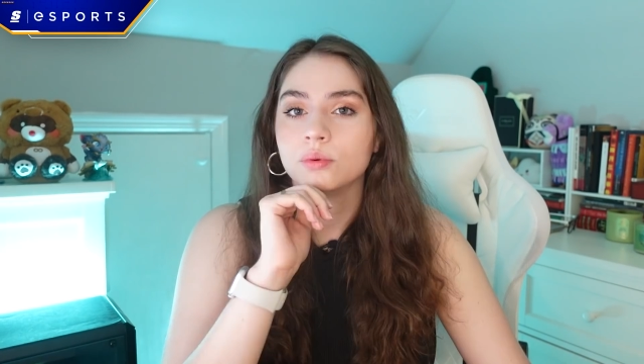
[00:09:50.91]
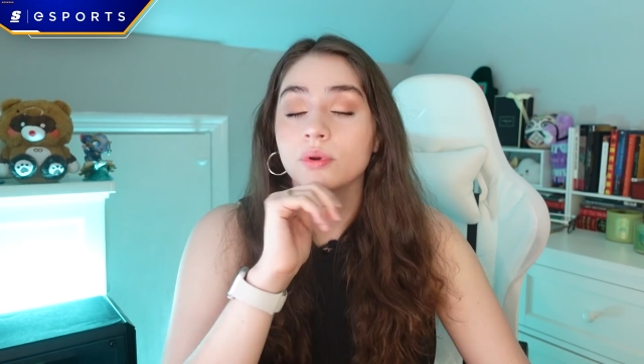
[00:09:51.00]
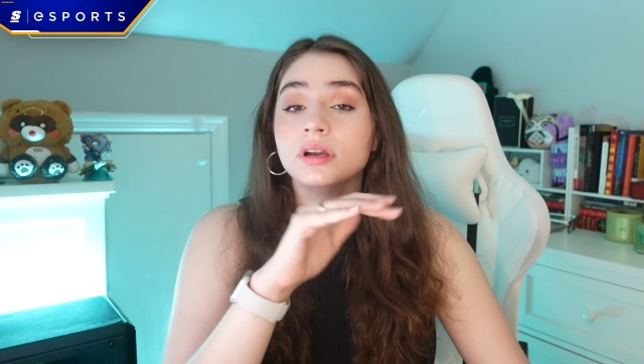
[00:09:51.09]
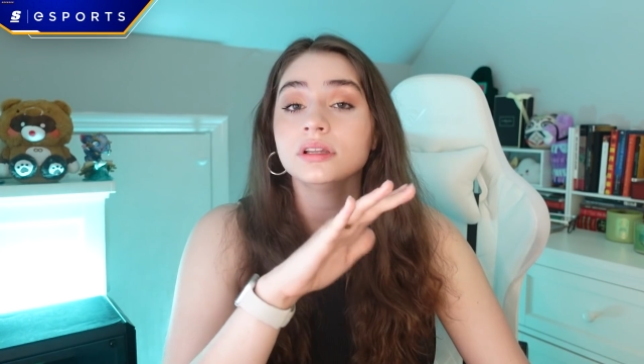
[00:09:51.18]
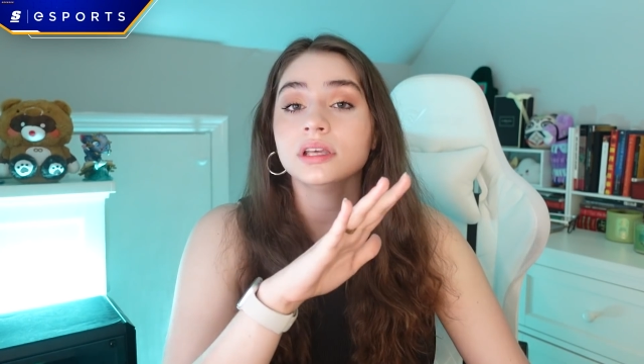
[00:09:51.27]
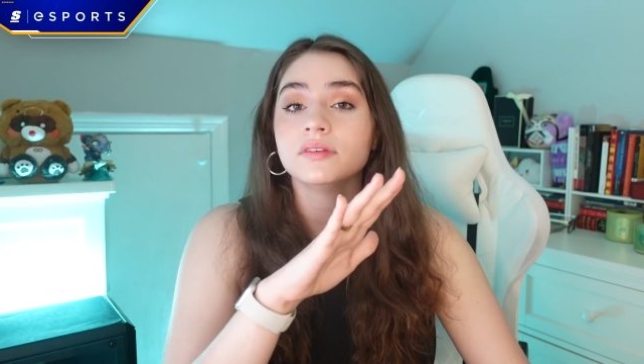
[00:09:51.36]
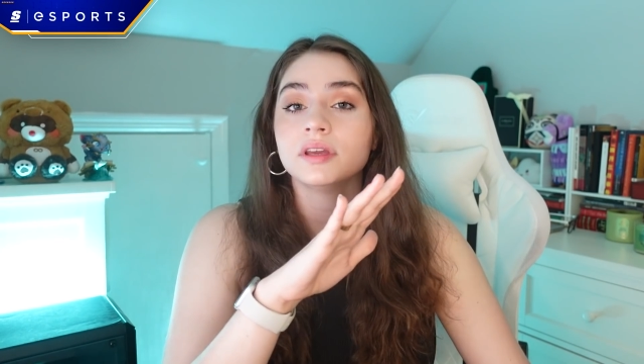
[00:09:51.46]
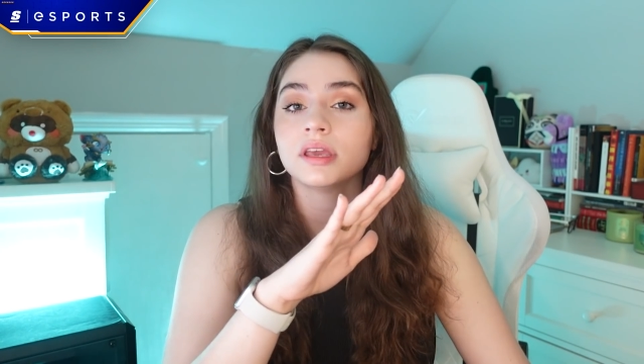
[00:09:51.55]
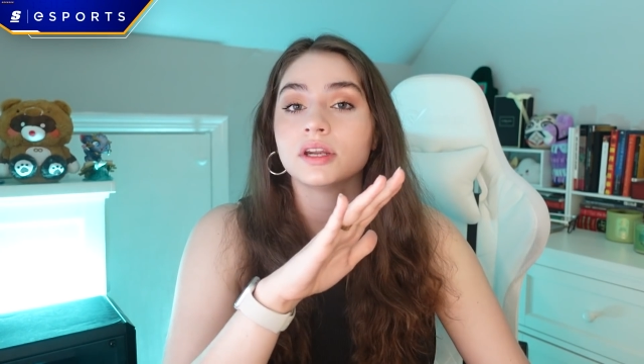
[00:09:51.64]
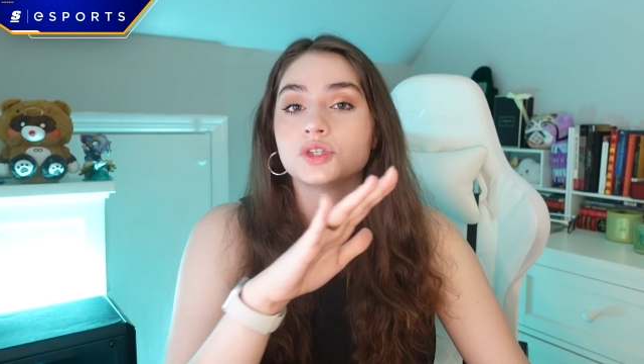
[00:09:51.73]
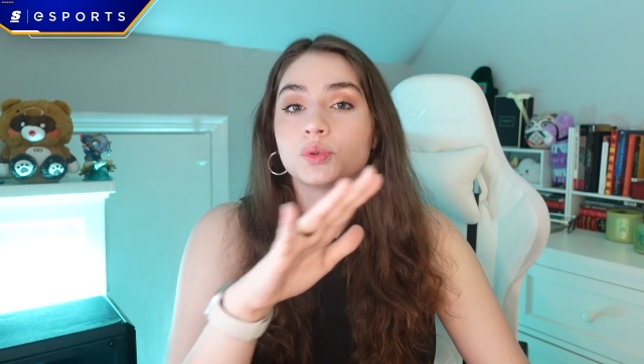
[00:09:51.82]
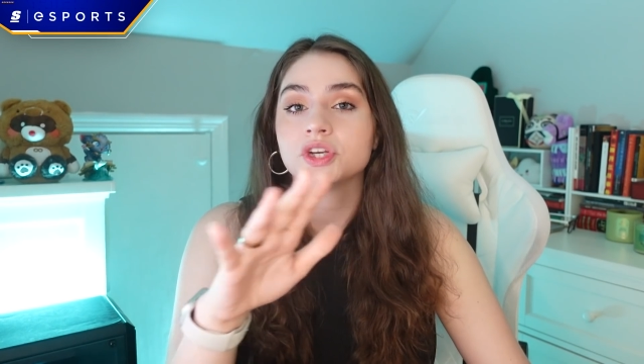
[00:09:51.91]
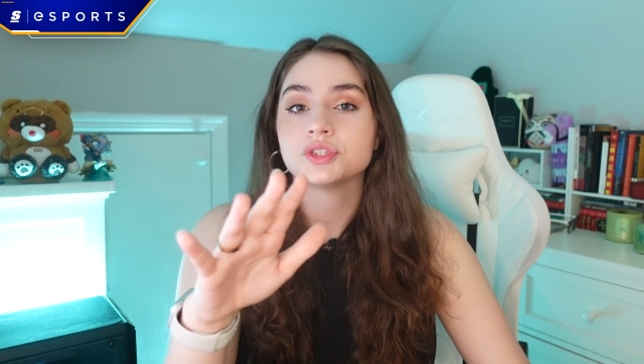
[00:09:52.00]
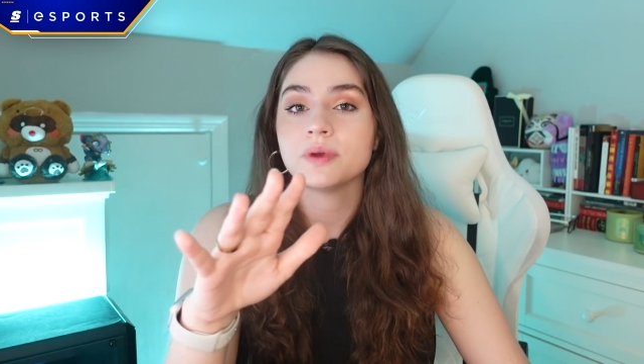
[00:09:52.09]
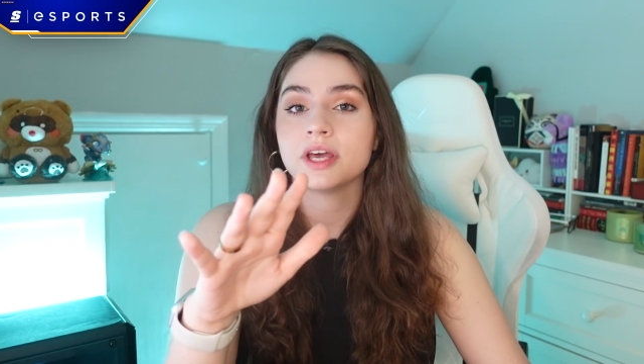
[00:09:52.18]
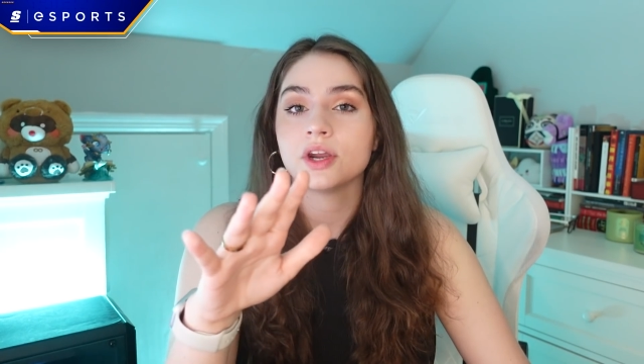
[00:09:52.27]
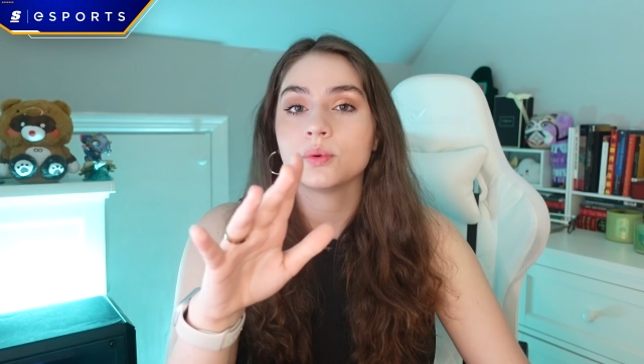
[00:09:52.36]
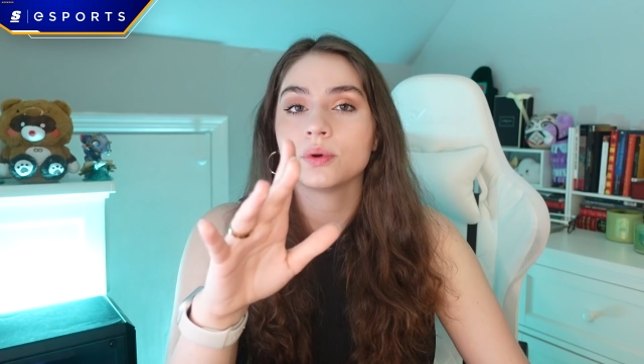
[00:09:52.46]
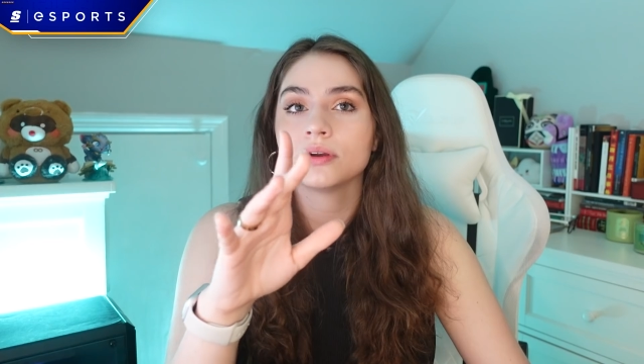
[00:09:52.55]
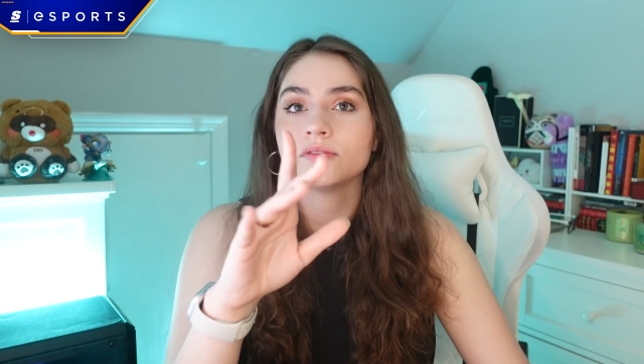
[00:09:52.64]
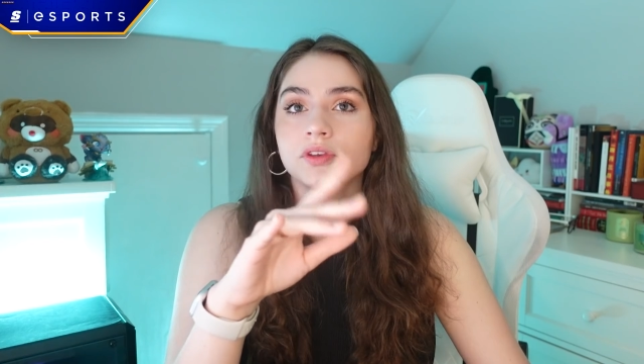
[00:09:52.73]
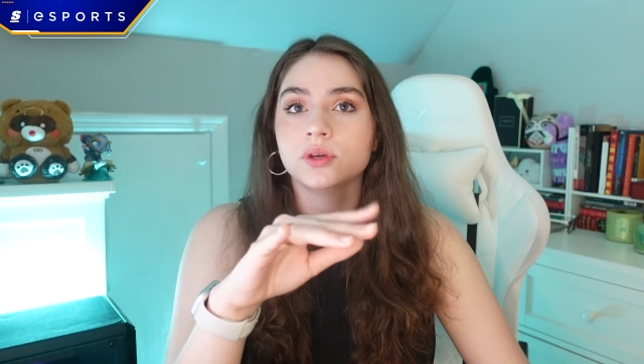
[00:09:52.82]
We're living in a Twitch meta
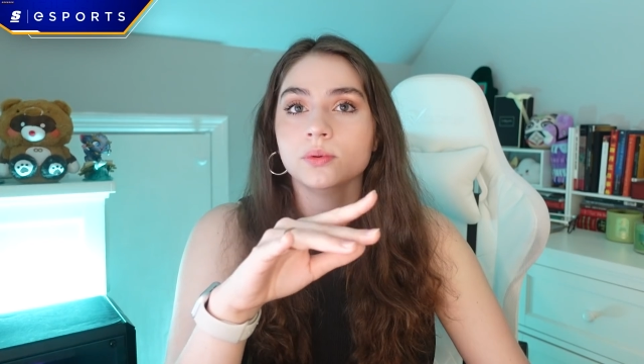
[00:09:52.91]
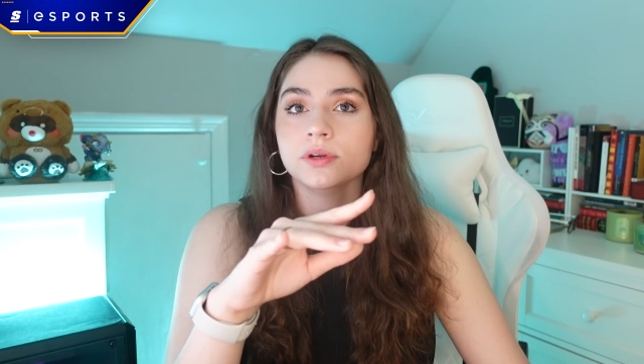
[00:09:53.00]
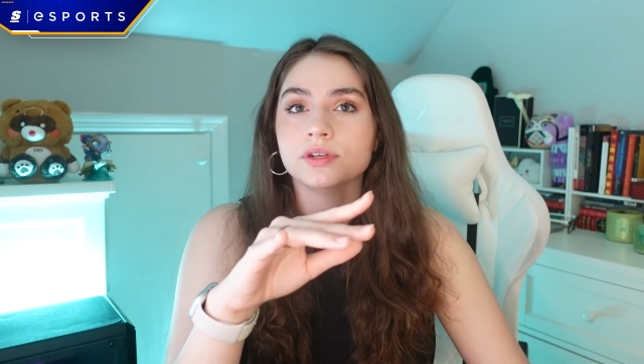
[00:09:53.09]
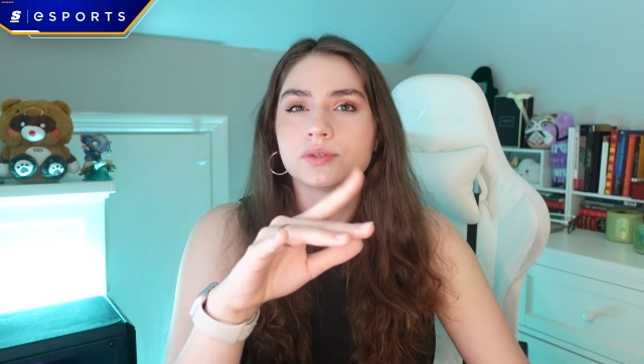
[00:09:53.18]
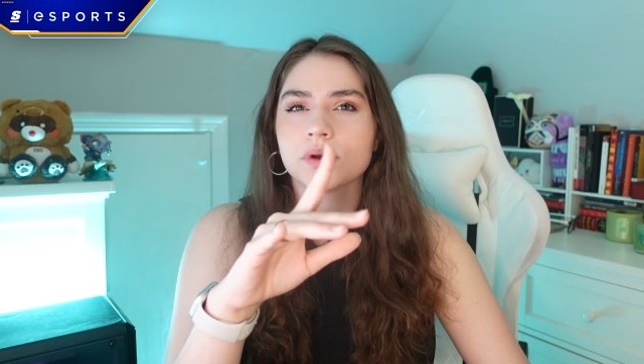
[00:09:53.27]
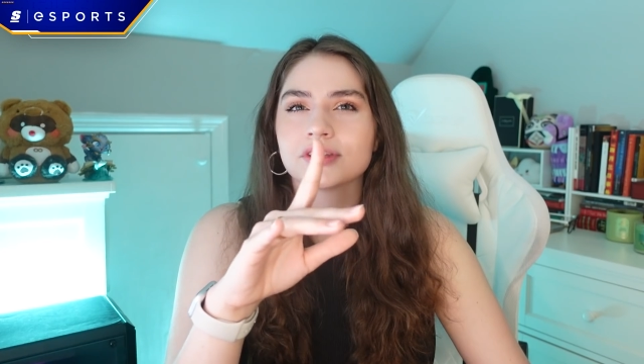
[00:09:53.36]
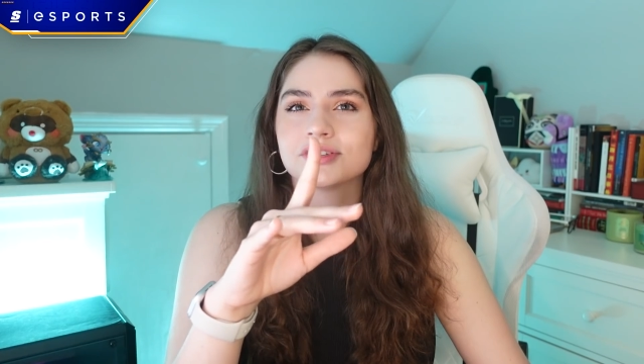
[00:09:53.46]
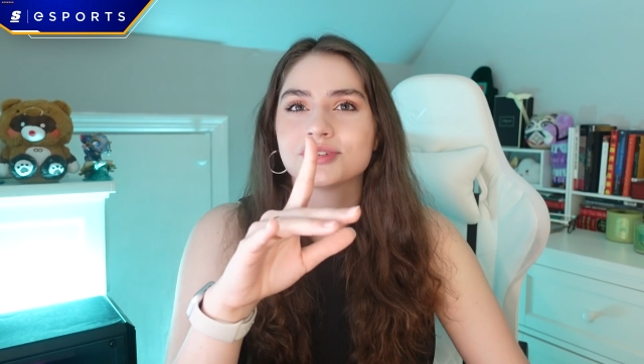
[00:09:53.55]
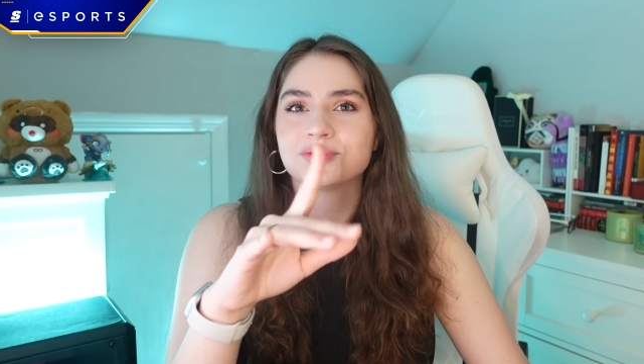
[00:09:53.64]
where viewers watch